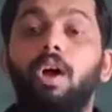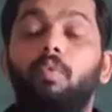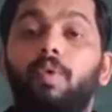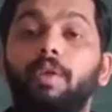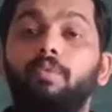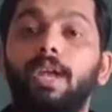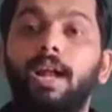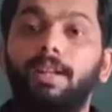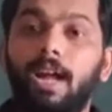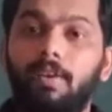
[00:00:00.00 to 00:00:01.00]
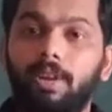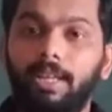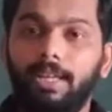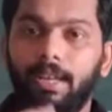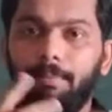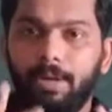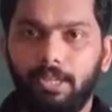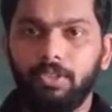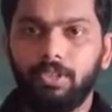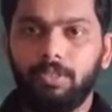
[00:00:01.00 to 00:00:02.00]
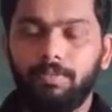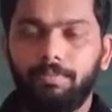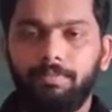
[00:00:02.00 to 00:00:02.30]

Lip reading: When we are traveling in a bus,